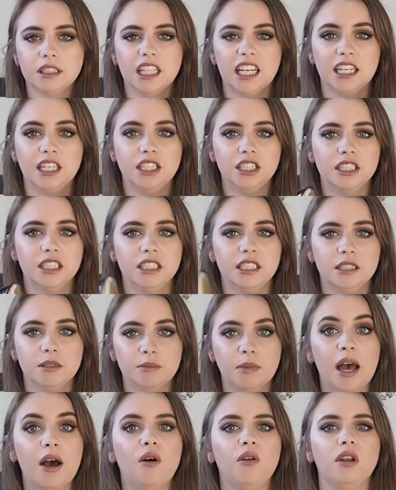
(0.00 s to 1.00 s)
They just
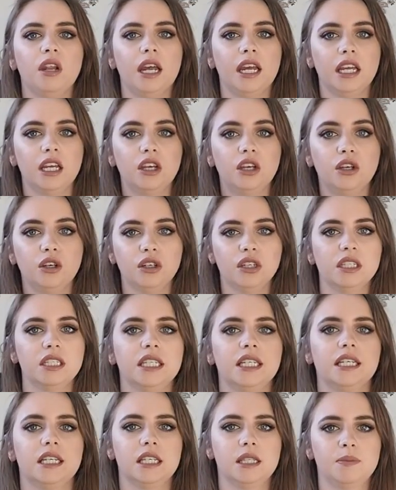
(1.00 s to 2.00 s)
smell like good,
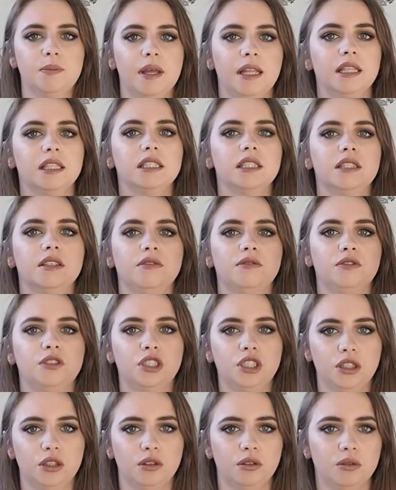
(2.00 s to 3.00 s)
expensive
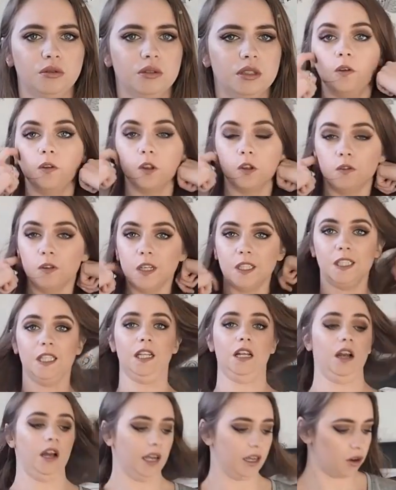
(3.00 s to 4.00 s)
shoes. The
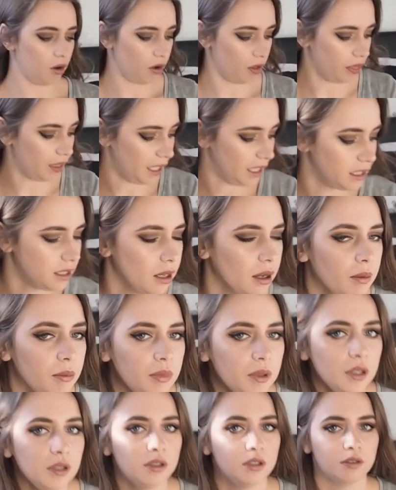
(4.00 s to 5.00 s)
reason that I got these
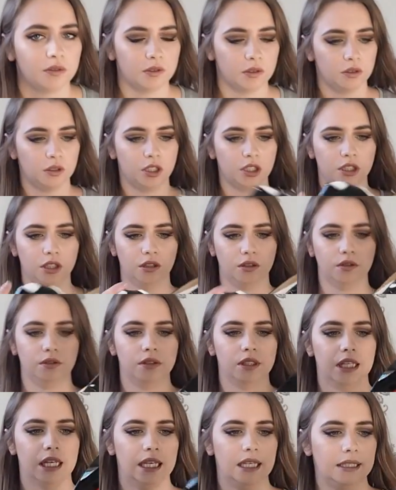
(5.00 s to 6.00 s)
beautiful
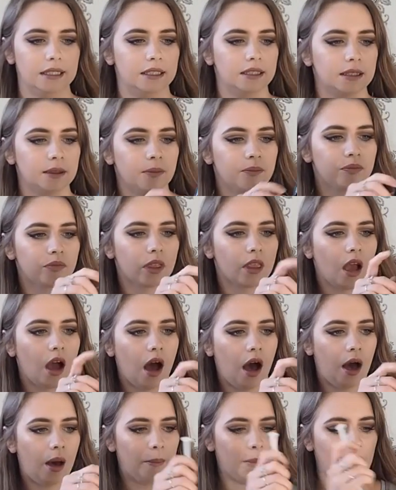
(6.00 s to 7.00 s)
shoes is
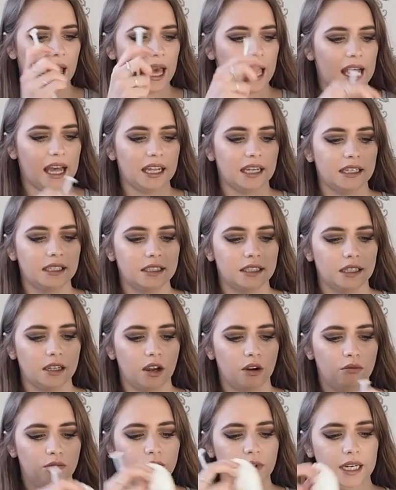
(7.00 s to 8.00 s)
I had
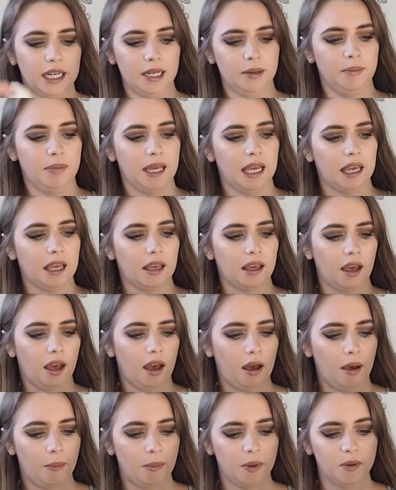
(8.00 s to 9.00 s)
a really big,
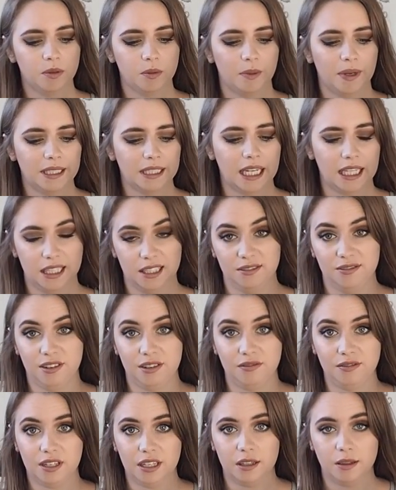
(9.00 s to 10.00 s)
it was my dad's
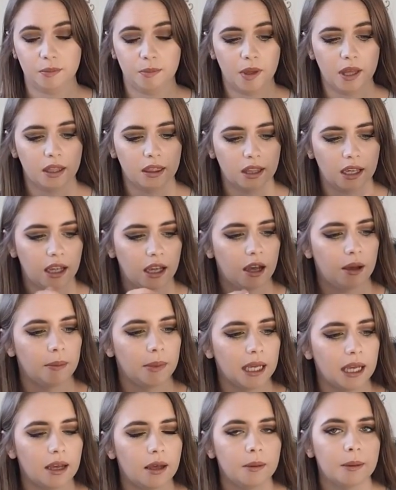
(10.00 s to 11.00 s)
50th birthday
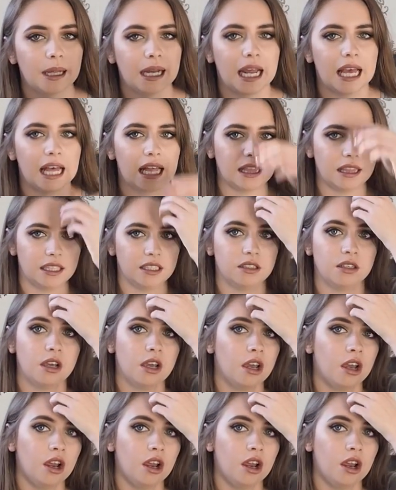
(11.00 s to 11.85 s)
coming out, and I had this